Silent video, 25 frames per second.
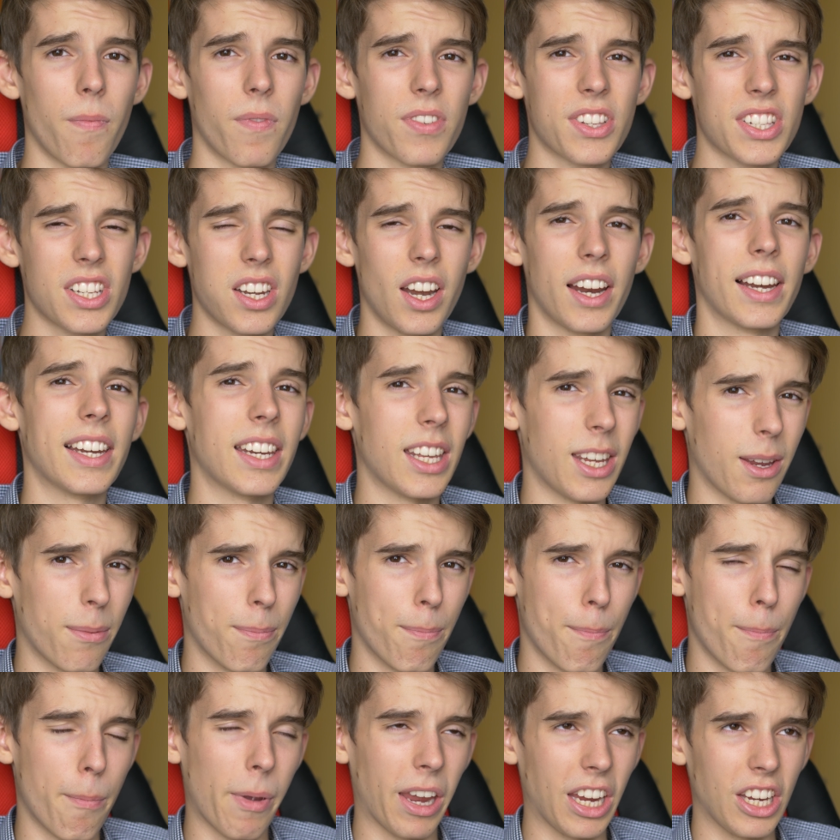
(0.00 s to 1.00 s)
slightly
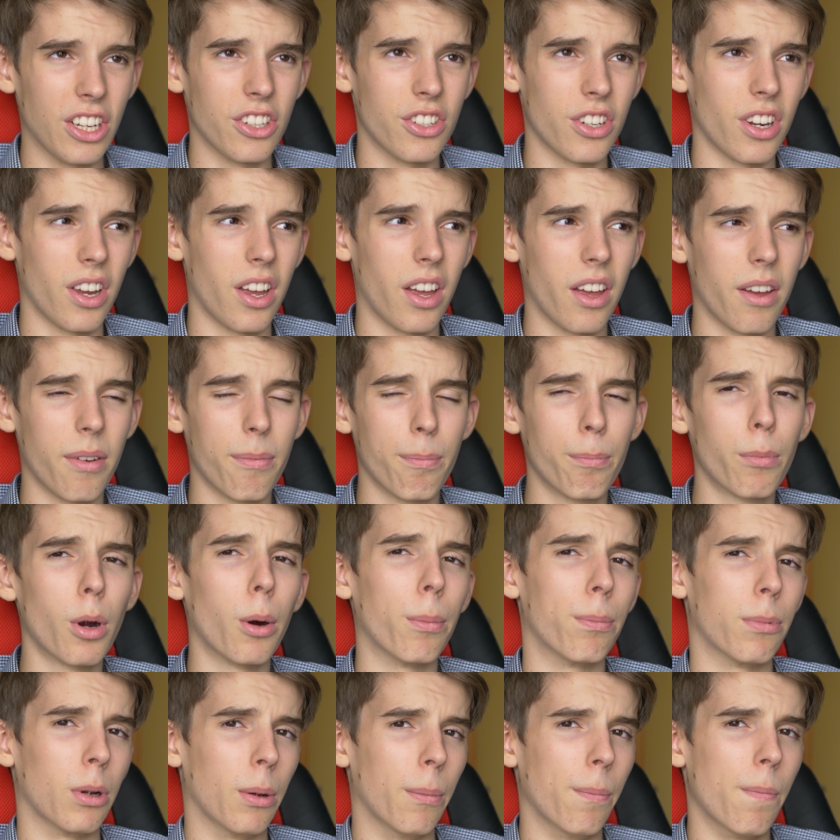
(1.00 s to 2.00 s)
major
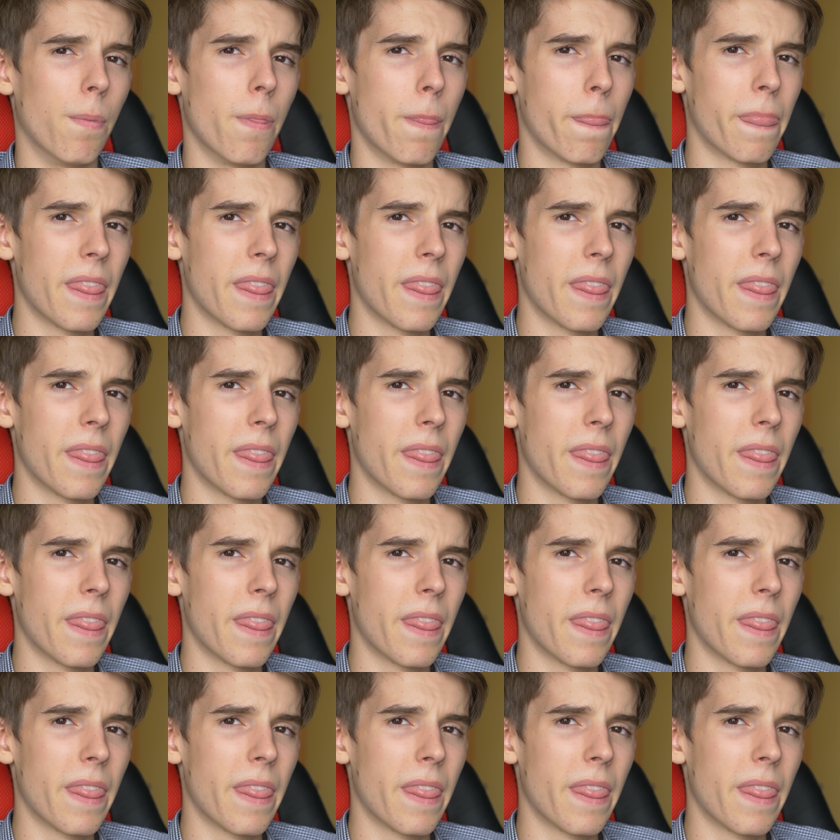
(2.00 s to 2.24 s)
problem.